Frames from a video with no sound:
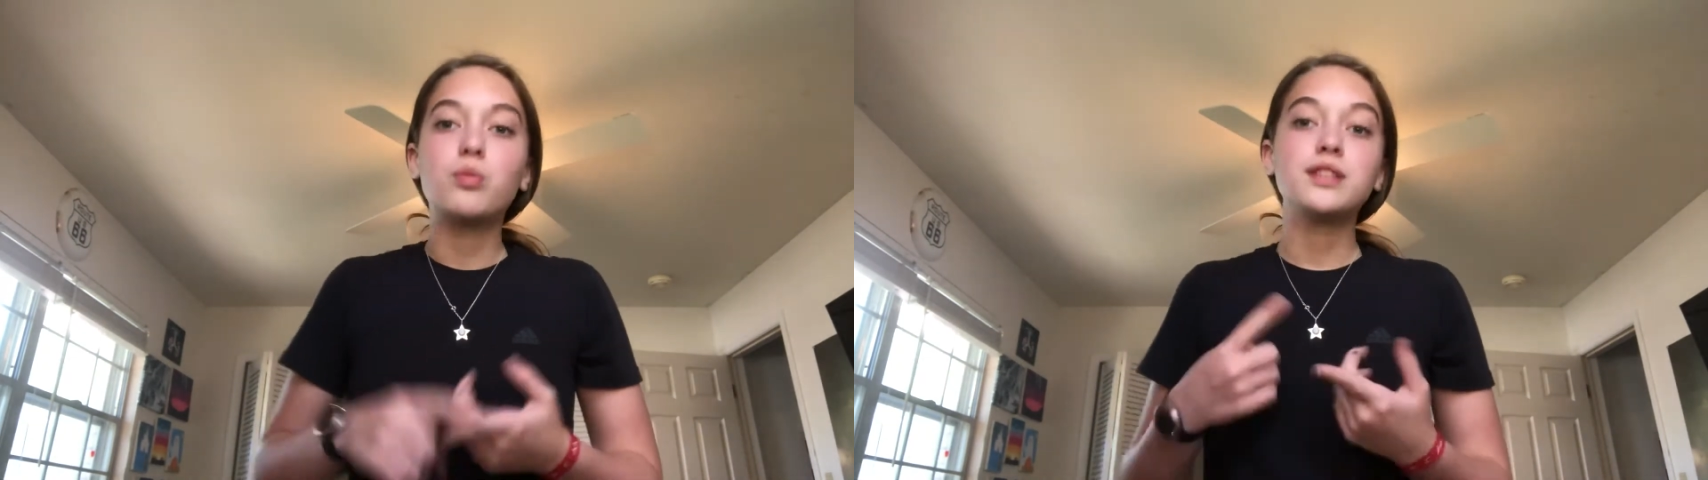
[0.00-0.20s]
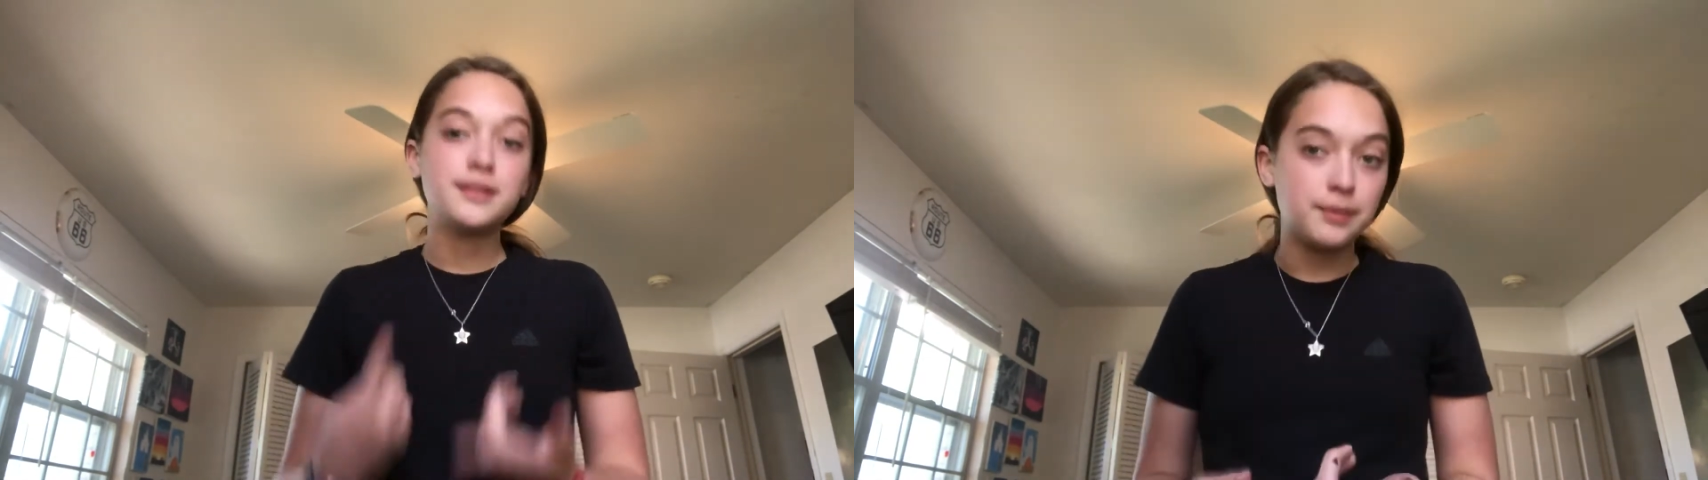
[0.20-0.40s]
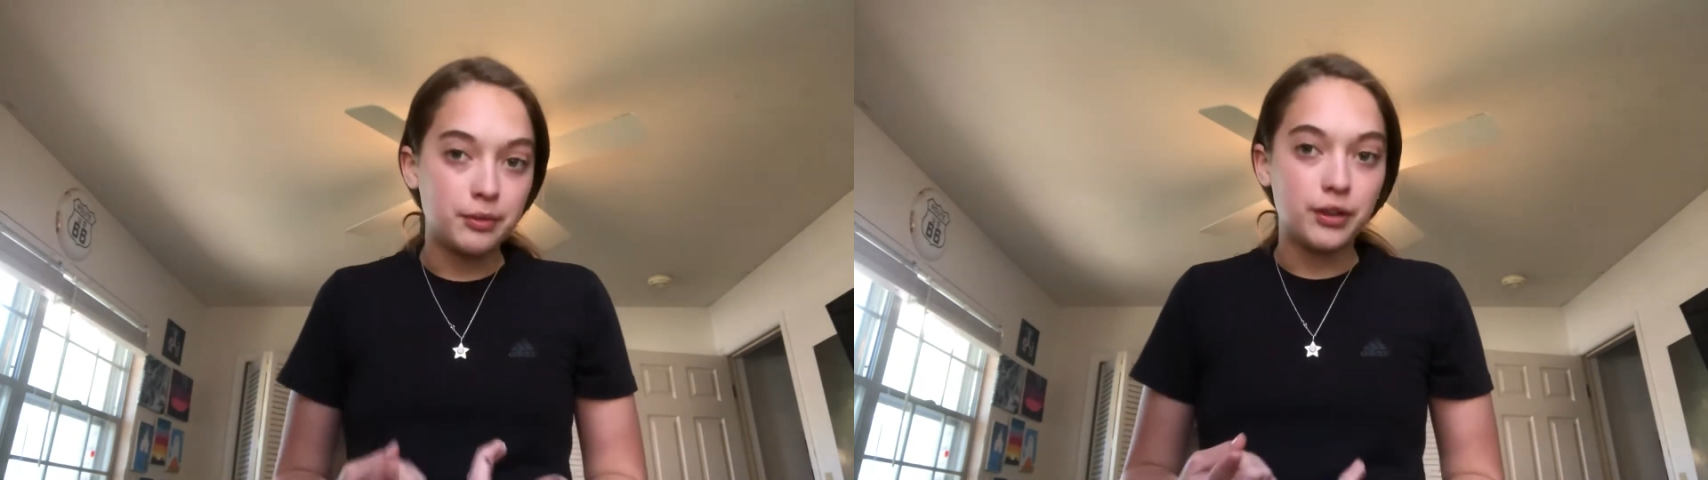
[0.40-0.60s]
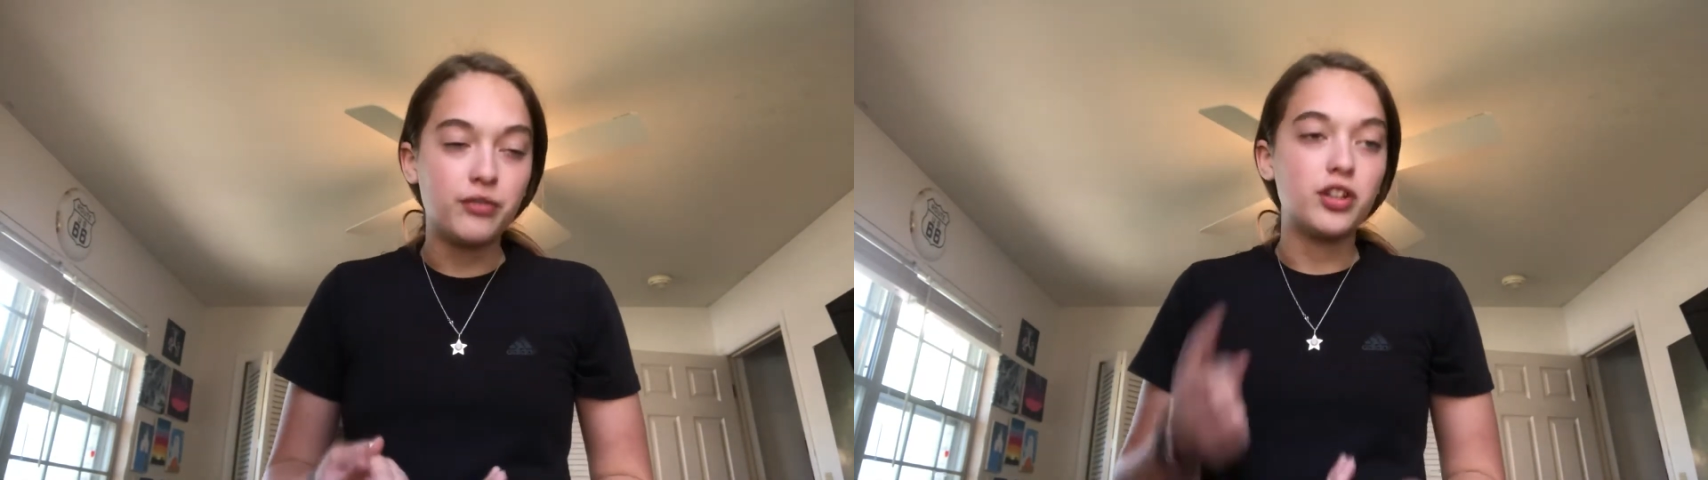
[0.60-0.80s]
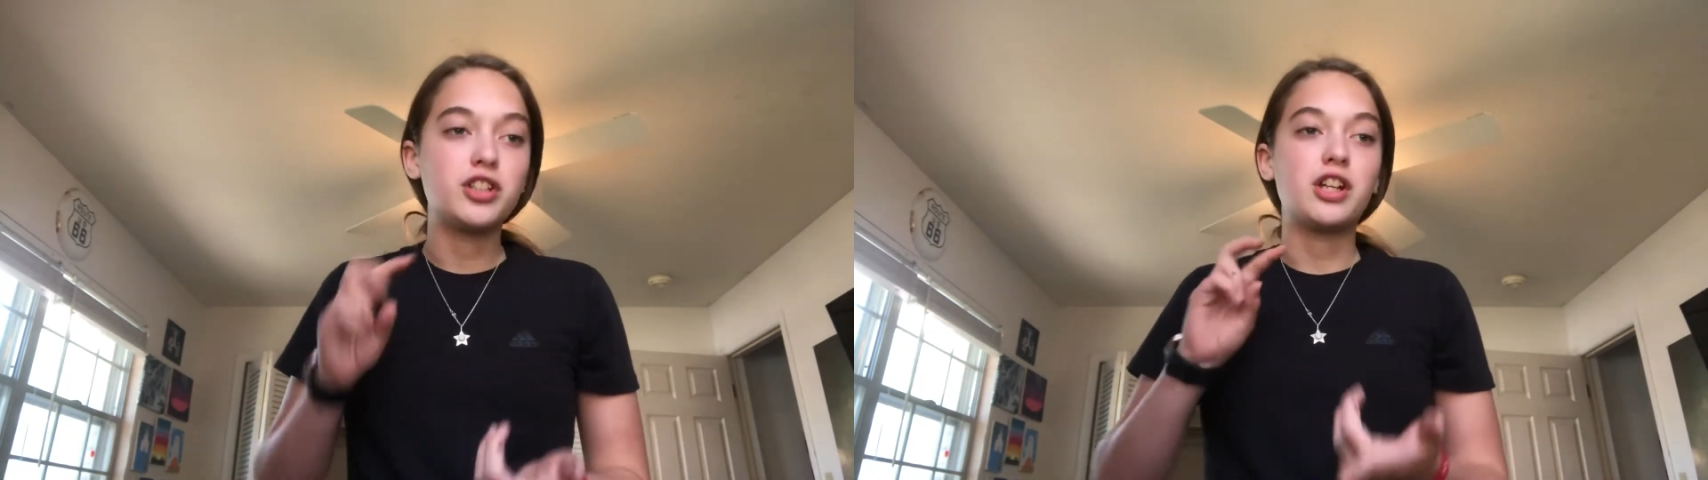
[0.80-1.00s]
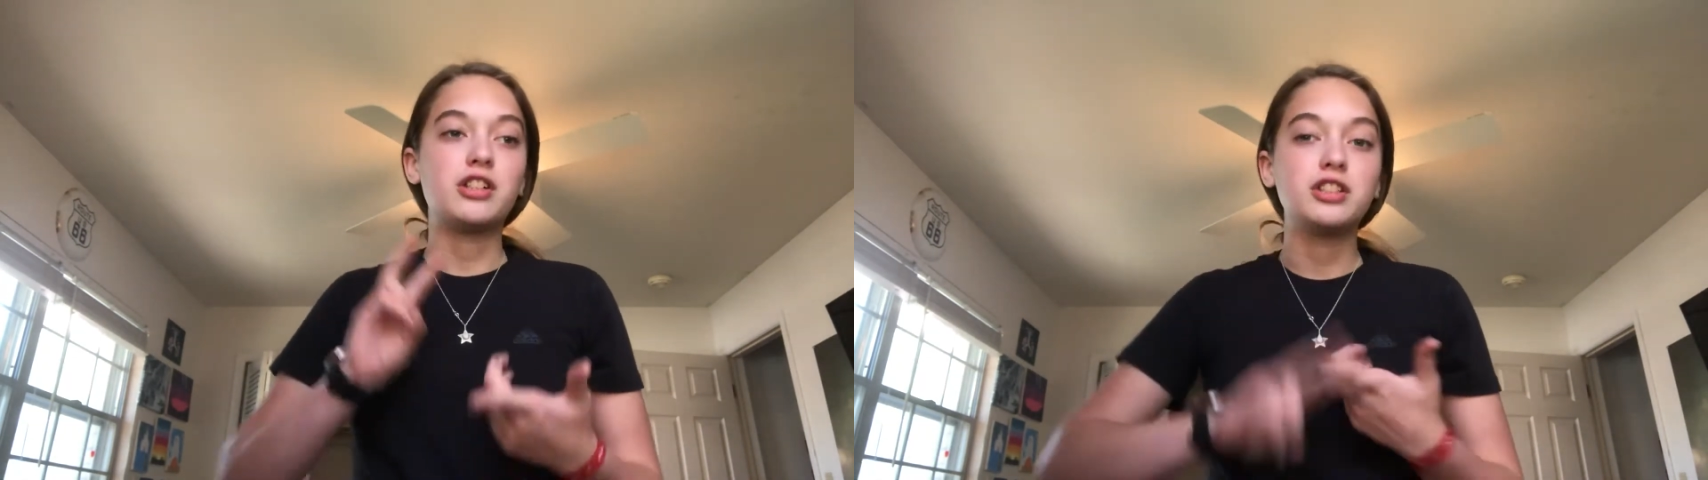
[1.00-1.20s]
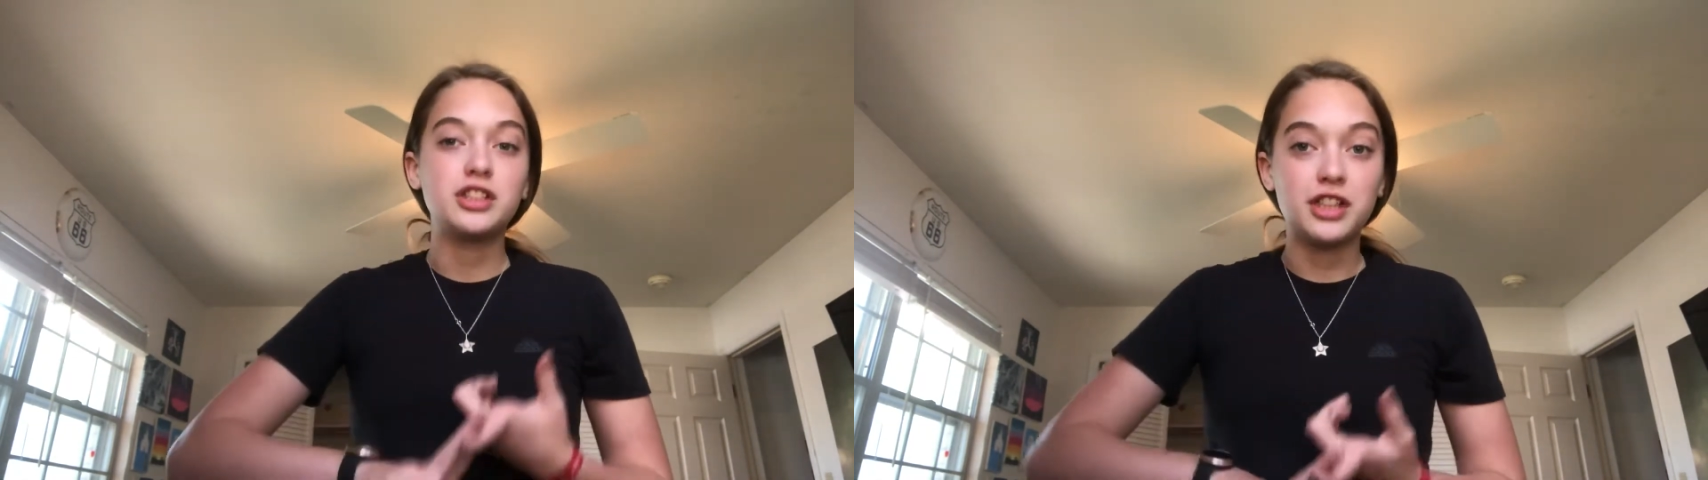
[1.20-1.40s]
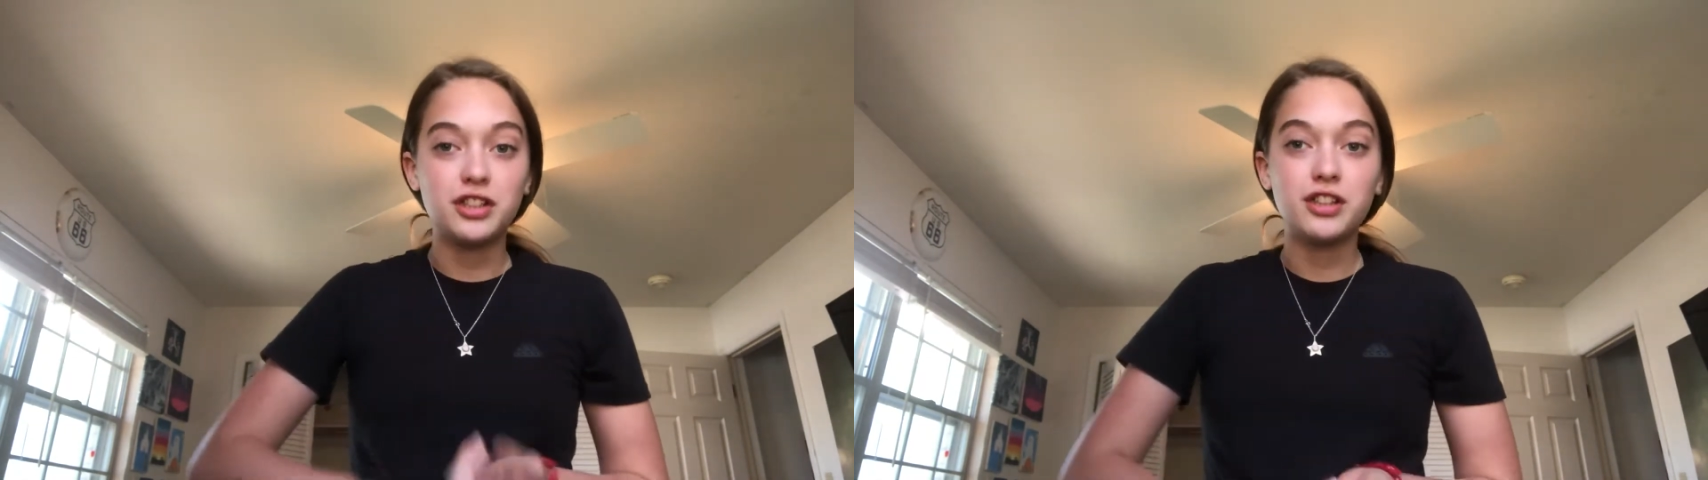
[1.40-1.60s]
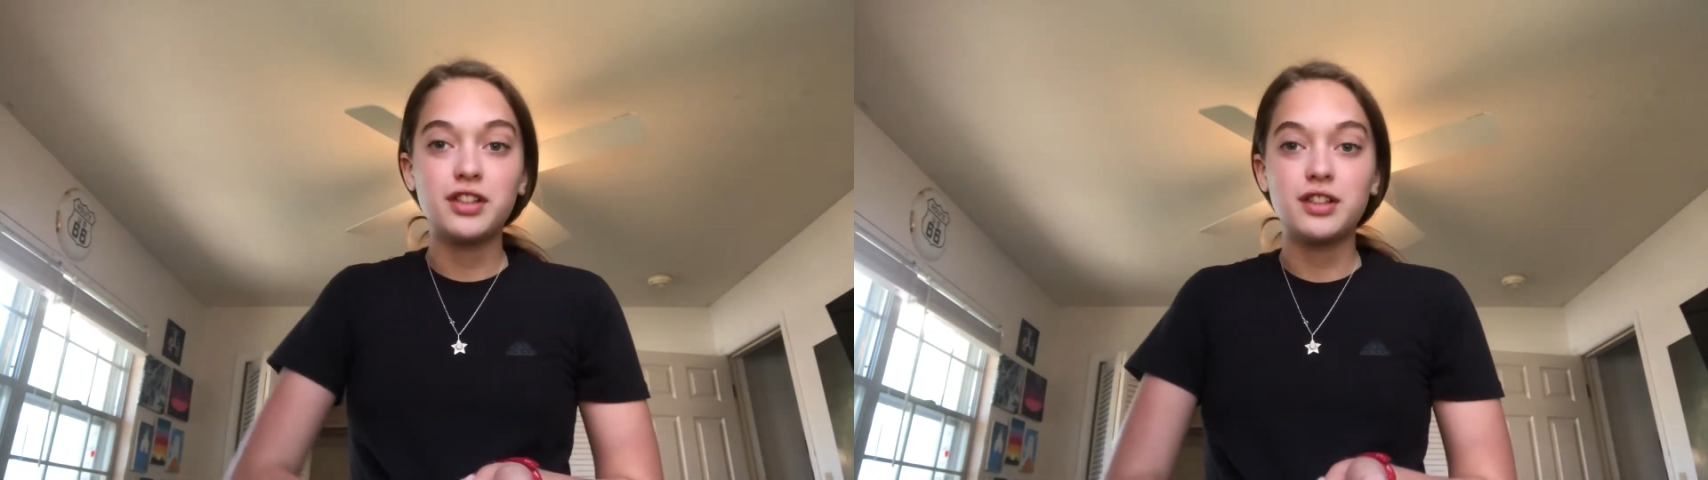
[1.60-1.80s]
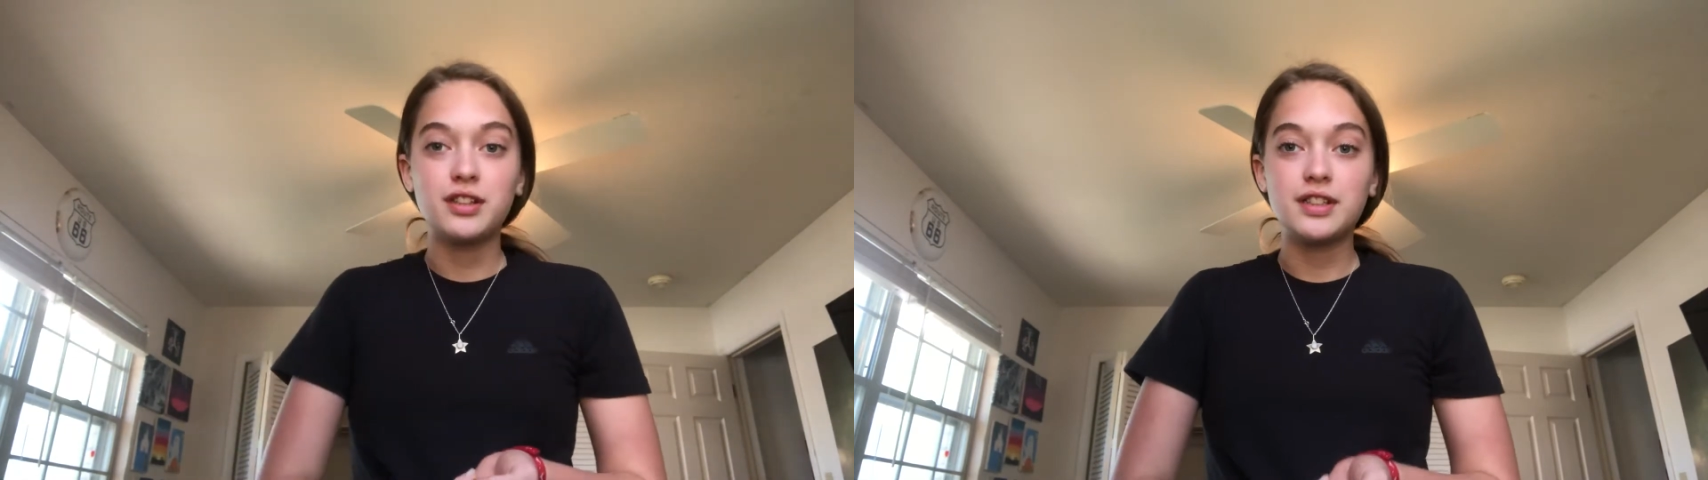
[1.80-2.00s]
was the memory verse challenge, then
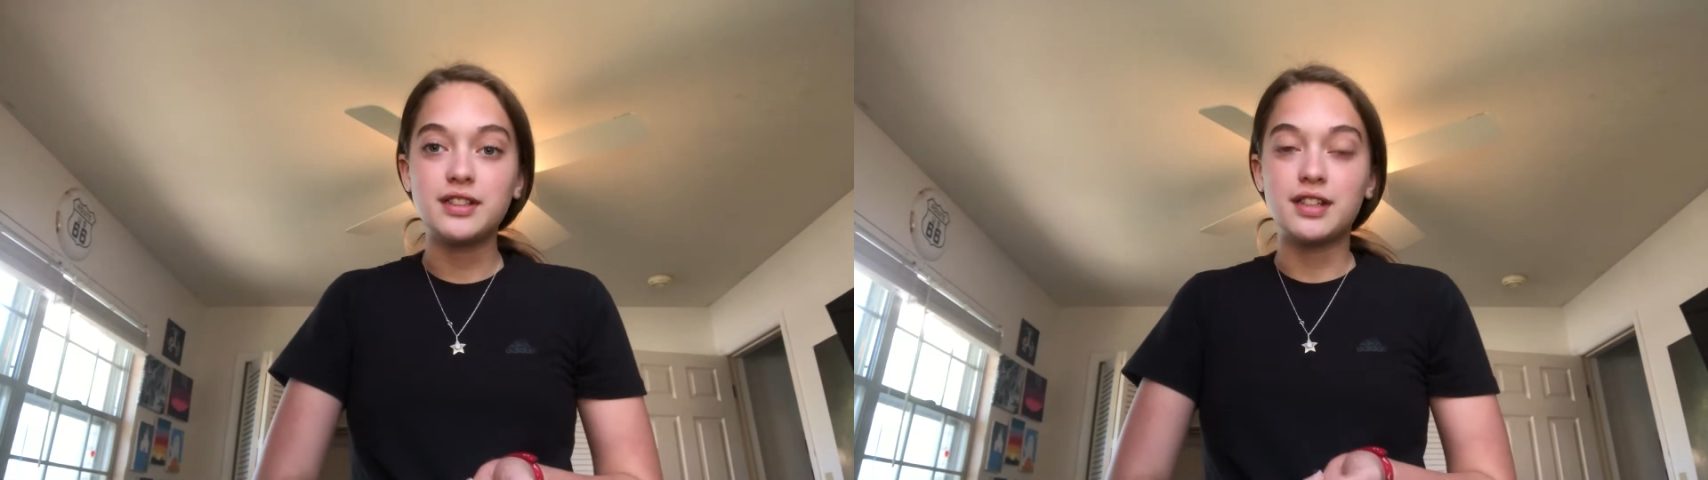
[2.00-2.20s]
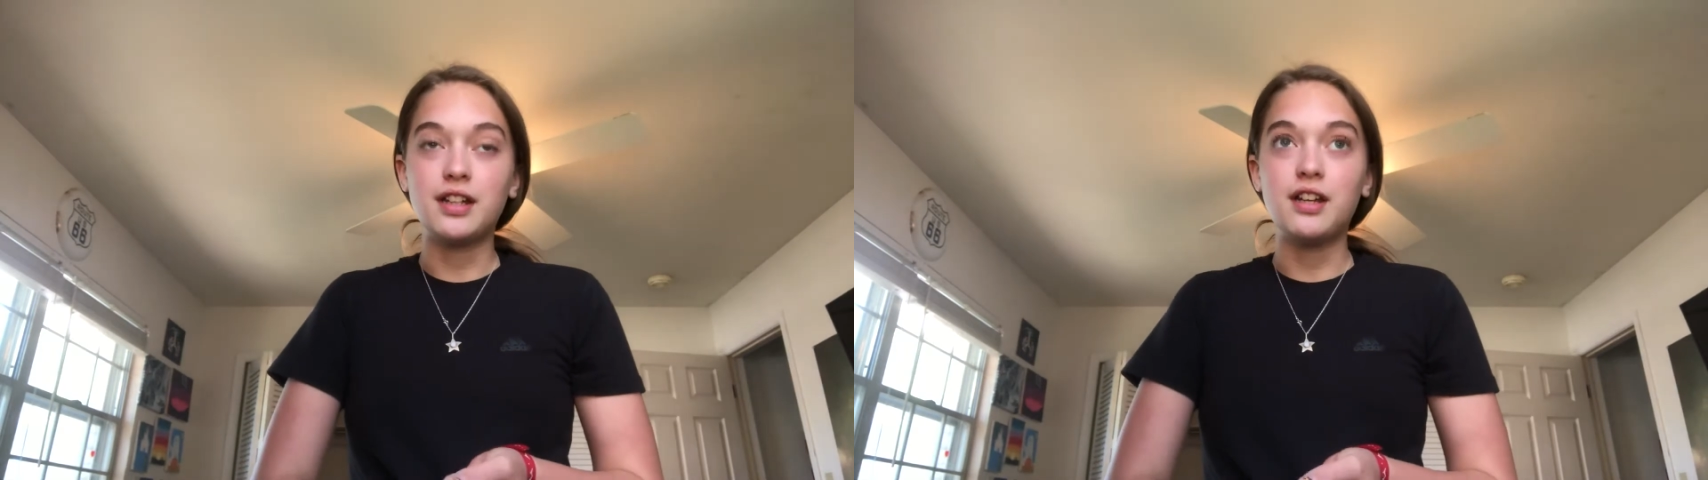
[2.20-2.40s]
this